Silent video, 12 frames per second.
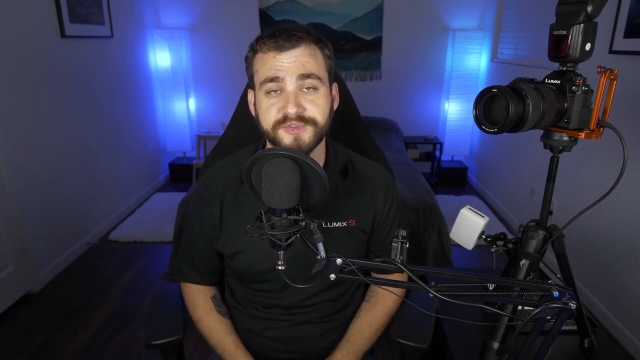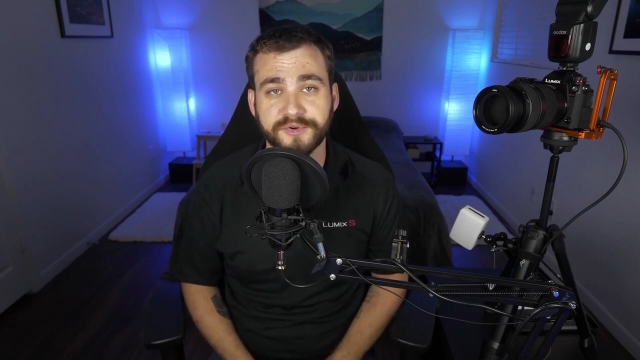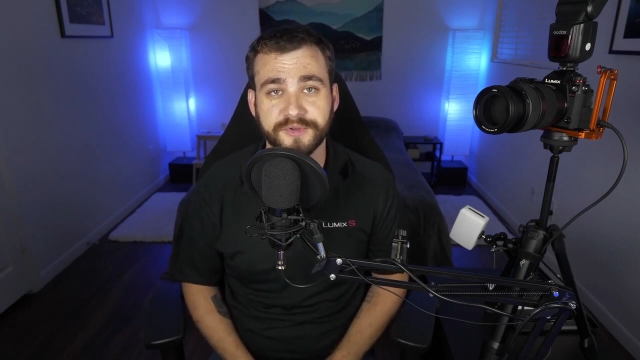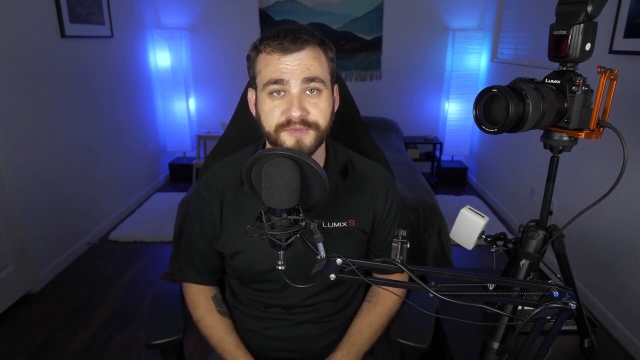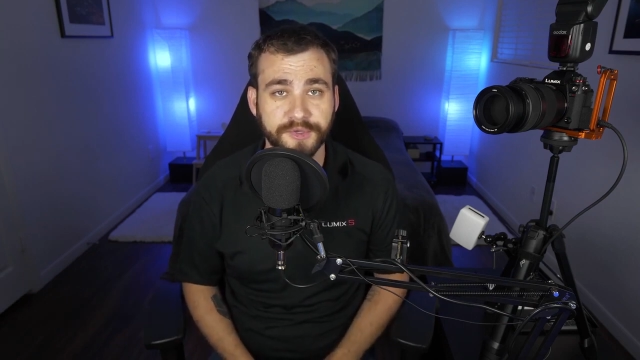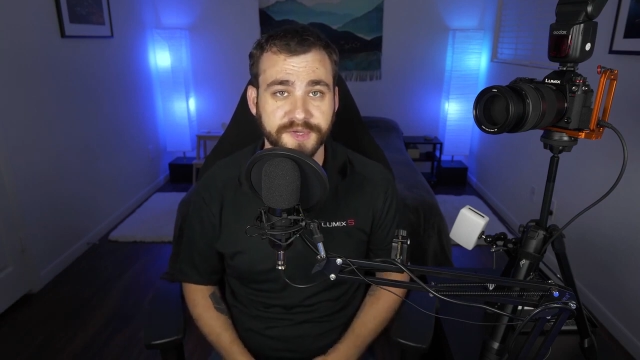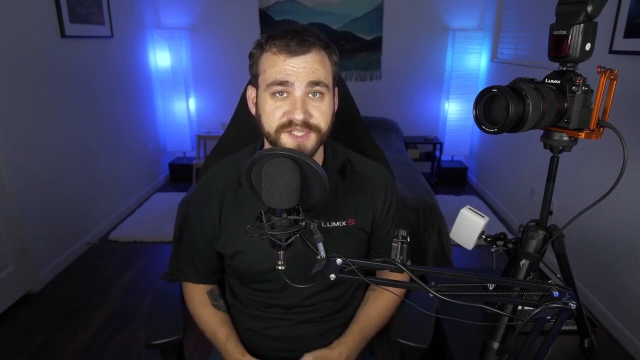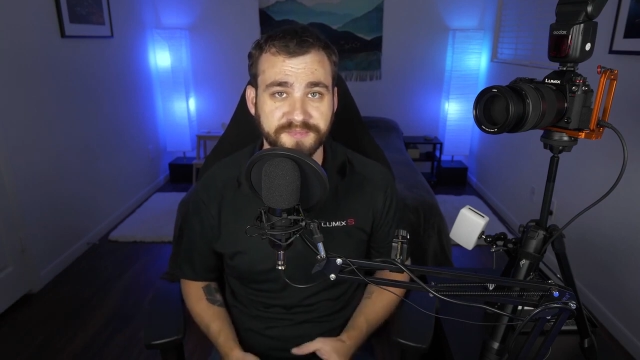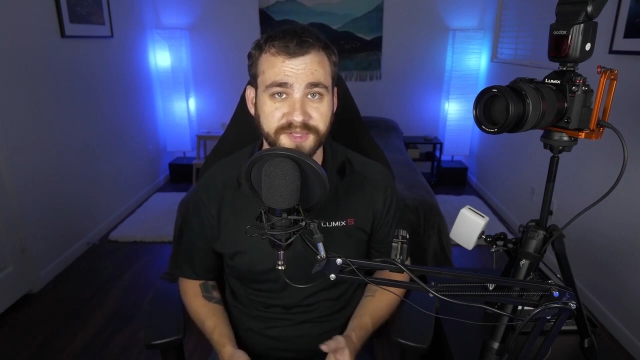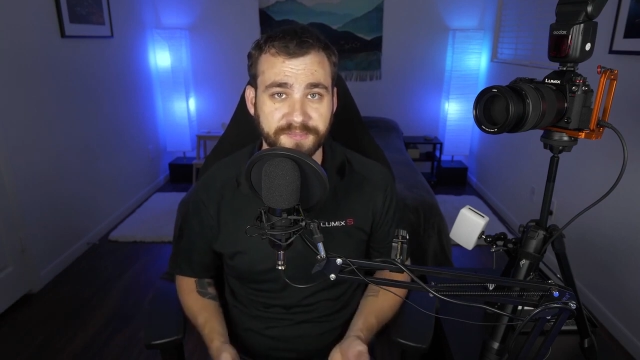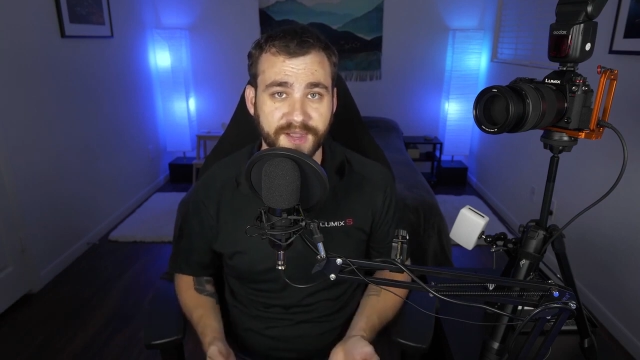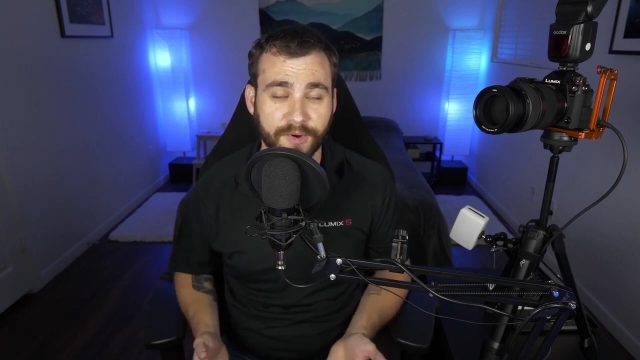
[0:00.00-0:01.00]
sort of
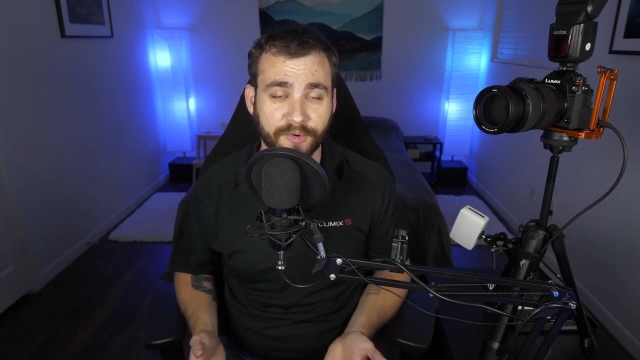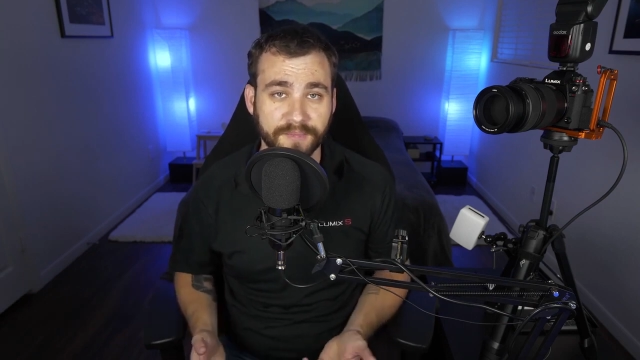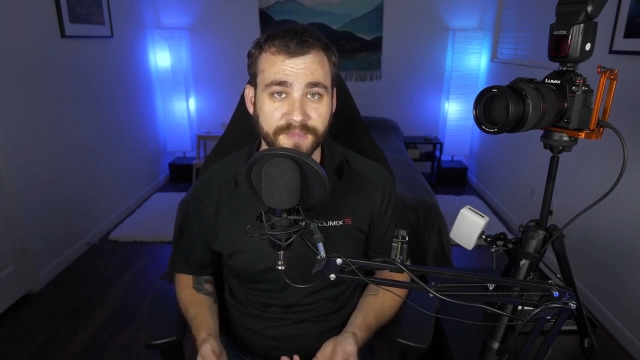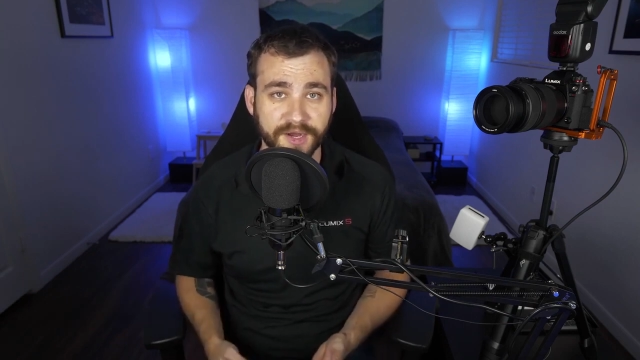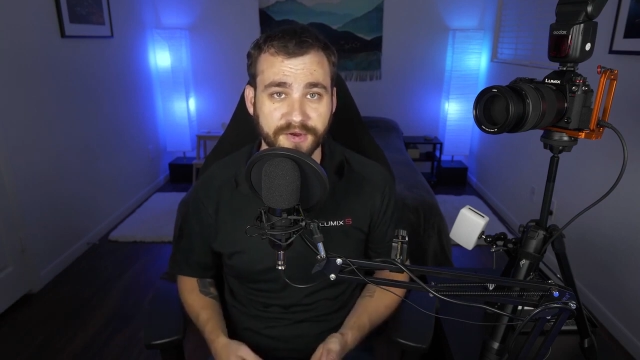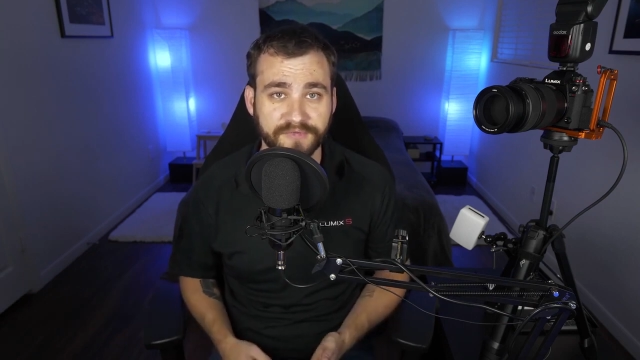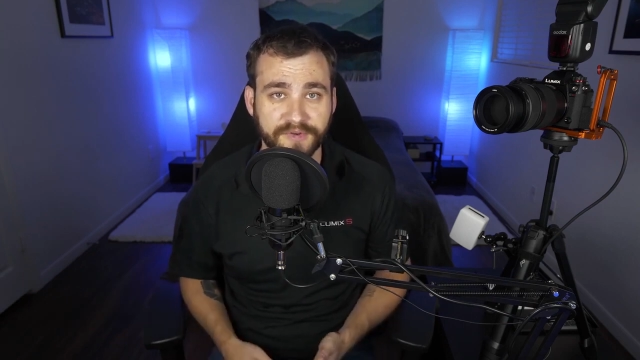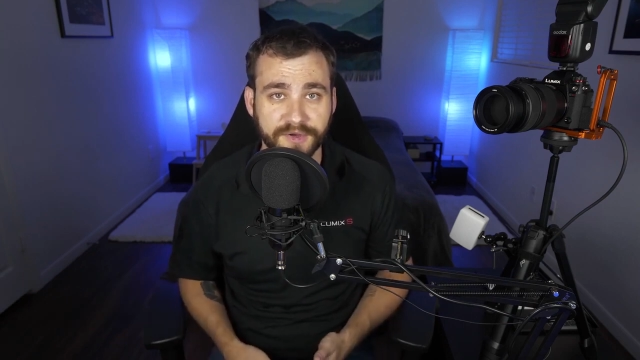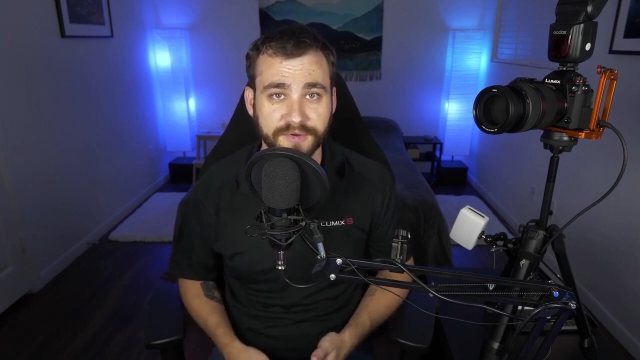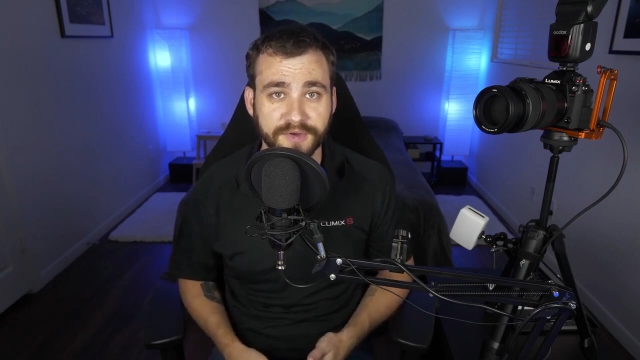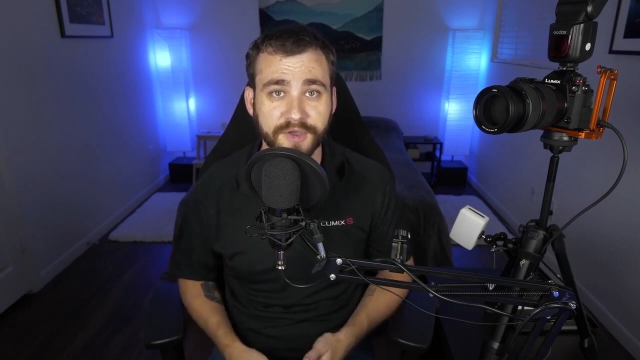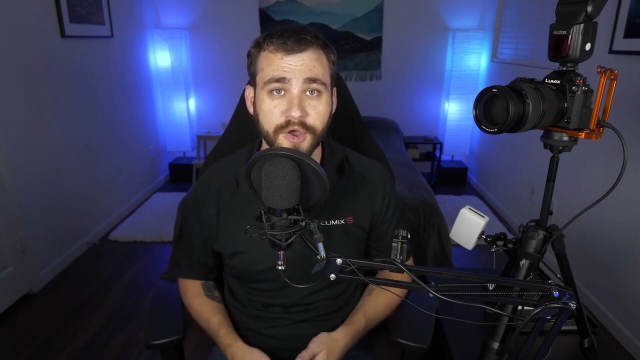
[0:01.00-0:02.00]
USB powered
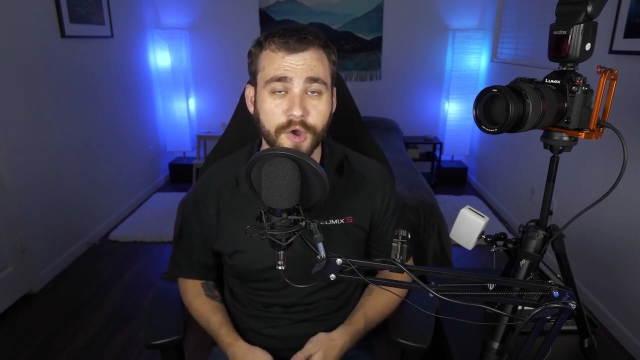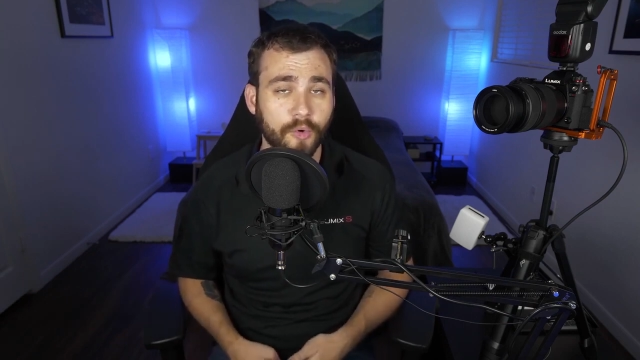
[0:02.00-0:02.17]
microphone